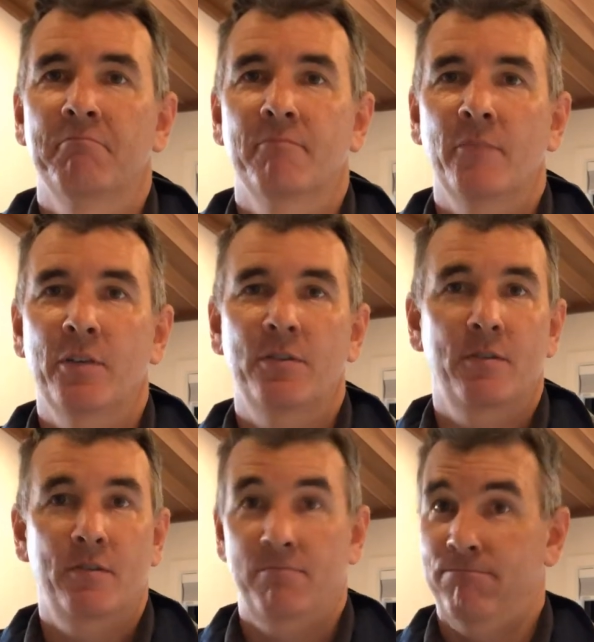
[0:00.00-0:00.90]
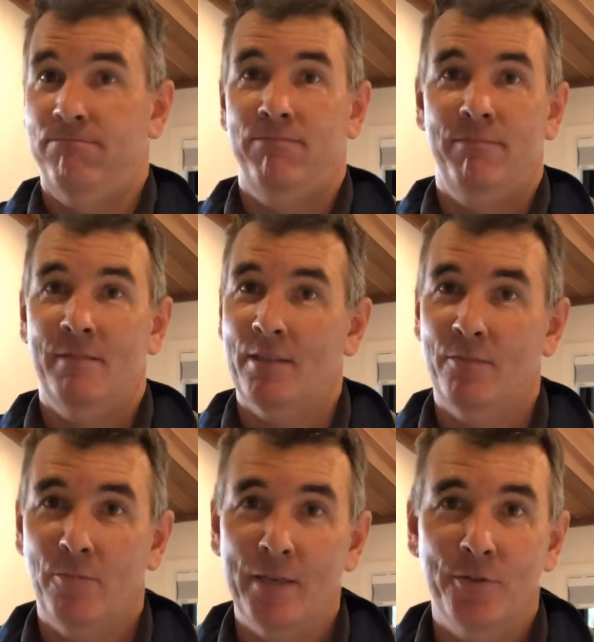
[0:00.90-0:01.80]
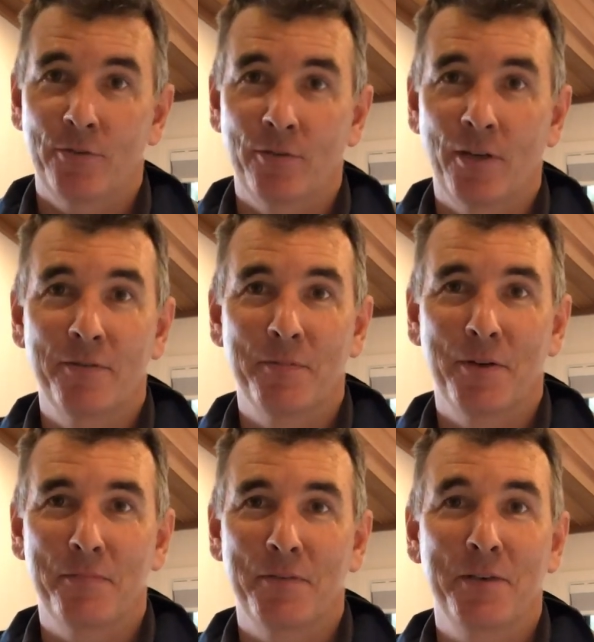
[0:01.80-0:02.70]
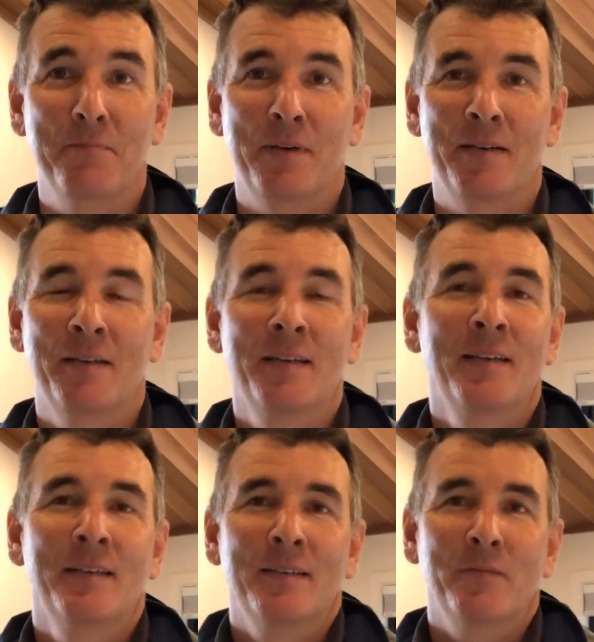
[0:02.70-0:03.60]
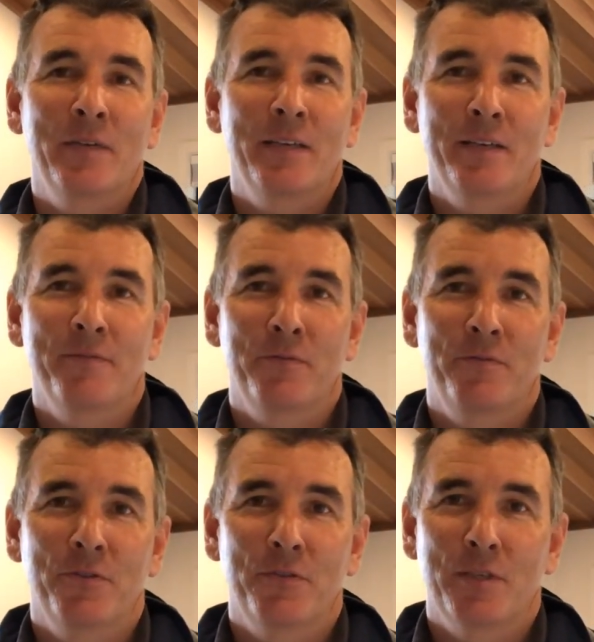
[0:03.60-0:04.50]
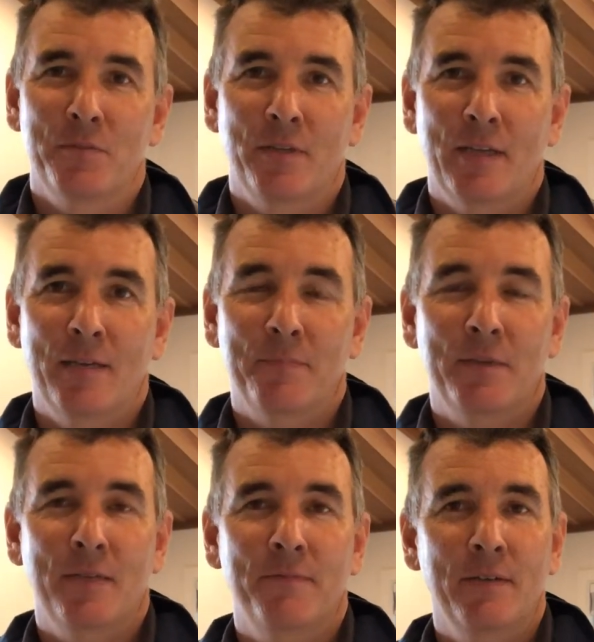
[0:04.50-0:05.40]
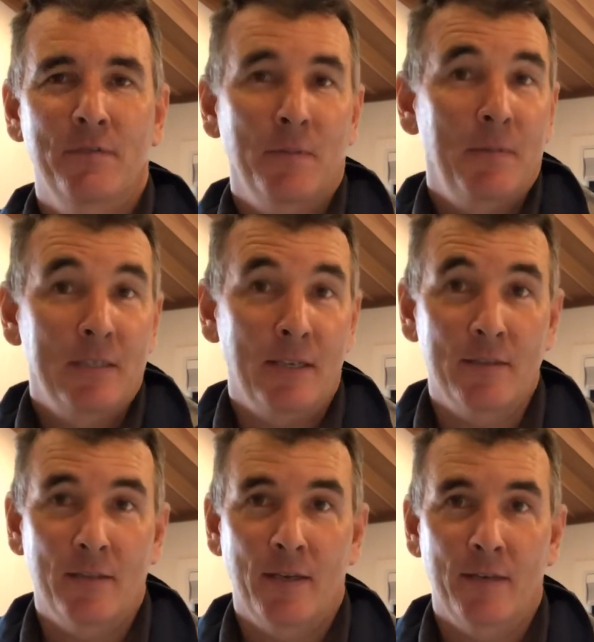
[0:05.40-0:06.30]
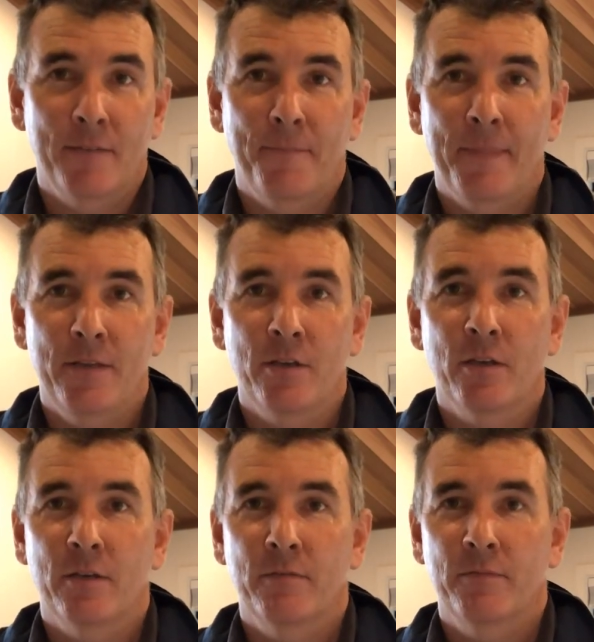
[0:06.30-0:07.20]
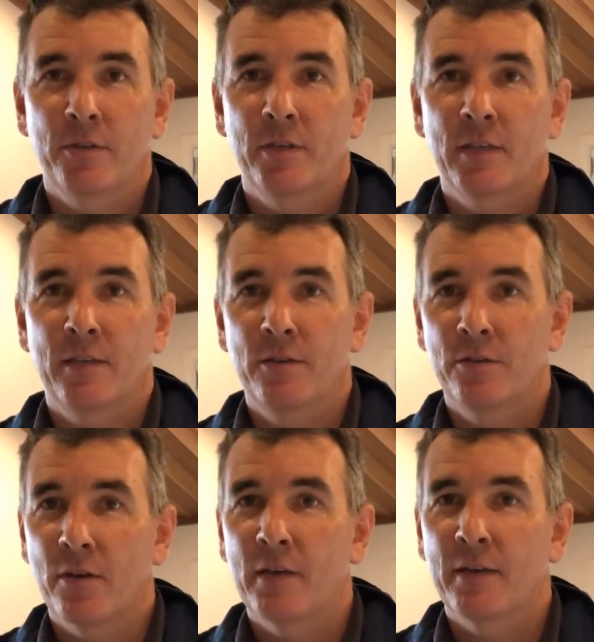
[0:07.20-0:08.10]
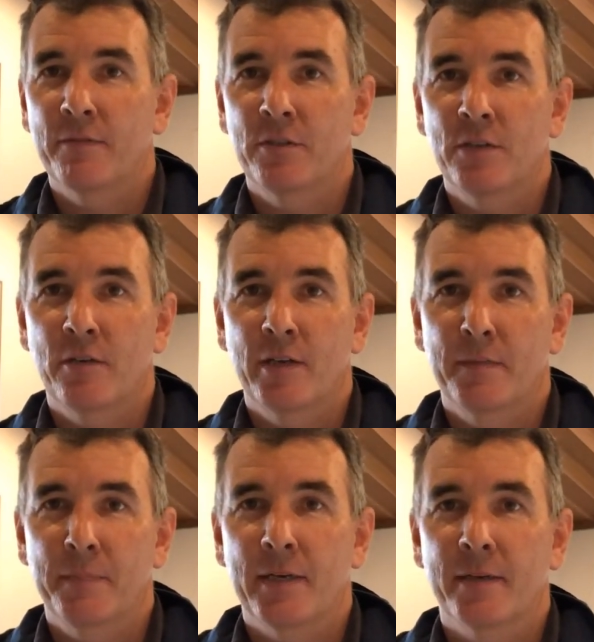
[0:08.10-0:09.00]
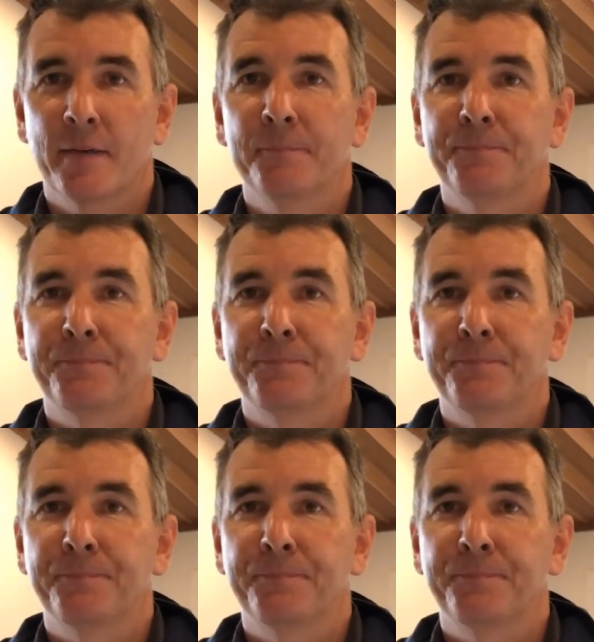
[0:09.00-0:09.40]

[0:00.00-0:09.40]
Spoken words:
which that's way too low in my opinion, but we can give you a few tips on that. But if someone does that, and you don't have the generator backup,